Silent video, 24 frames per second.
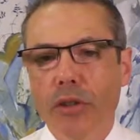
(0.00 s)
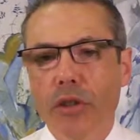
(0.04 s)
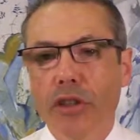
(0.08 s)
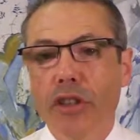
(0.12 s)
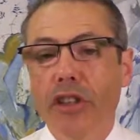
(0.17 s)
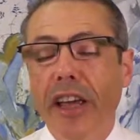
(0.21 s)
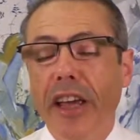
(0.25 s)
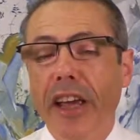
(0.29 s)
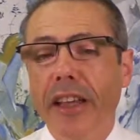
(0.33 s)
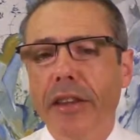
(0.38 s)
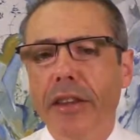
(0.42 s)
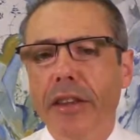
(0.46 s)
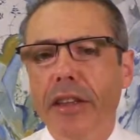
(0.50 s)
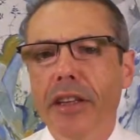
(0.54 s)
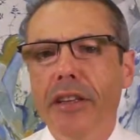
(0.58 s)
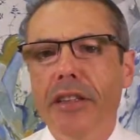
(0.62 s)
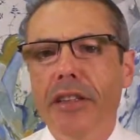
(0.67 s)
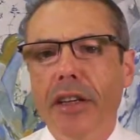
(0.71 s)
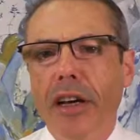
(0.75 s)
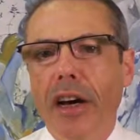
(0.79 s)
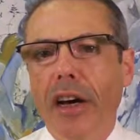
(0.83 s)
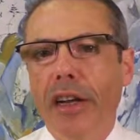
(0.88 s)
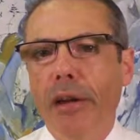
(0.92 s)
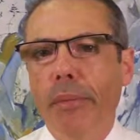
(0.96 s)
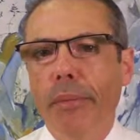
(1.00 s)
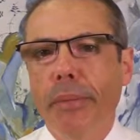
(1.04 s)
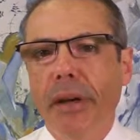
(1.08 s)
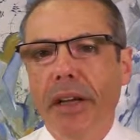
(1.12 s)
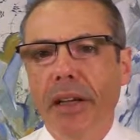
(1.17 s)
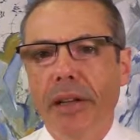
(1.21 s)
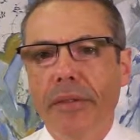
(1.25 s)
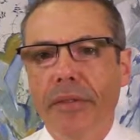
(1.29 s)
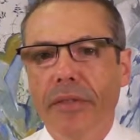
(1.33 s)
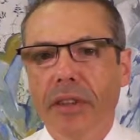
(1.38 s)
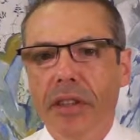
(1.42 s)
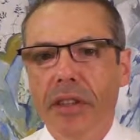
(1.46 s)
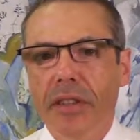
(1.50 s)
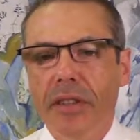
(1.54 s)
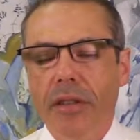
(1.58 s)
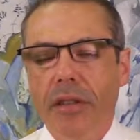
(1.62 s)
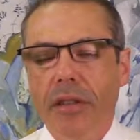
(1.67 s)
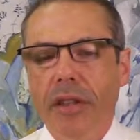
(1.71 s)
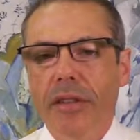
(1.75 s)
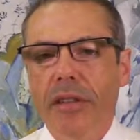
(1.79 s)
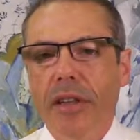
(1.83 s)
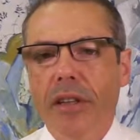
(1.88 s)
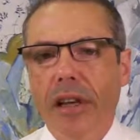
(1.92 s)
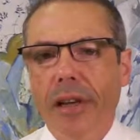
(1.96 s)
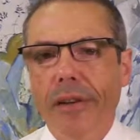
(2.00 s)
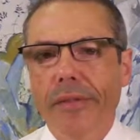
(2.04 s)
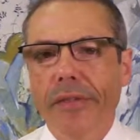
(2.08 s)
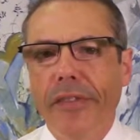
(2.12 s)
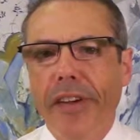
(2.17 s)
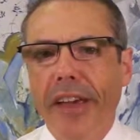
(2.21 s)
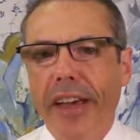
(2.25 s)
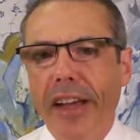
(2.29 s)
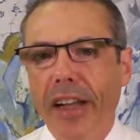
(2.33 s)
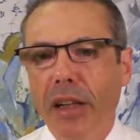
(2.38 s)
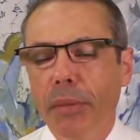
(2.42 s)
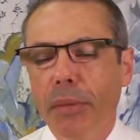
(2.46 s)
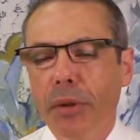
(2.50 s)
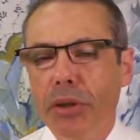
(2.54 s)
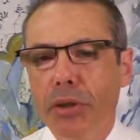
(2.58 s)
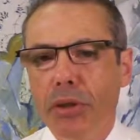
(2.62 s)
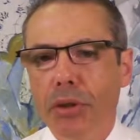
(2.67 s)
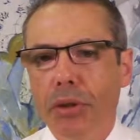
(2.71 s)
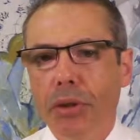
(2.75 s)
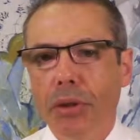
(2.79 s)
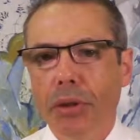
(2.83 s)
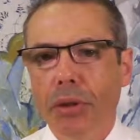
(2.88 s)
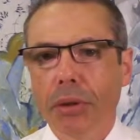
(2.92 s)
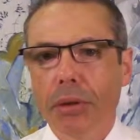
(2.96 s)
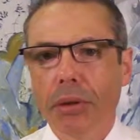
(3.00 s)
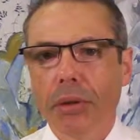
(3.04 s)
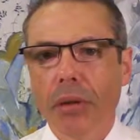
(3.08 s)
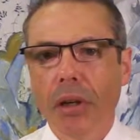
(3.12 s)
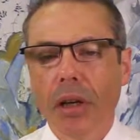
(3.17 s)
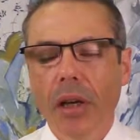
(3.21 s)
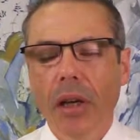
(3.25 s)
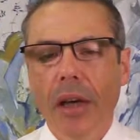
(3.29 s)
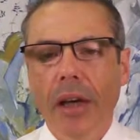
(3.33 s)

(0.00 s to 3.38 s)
to get these kind of benefits is not available to you,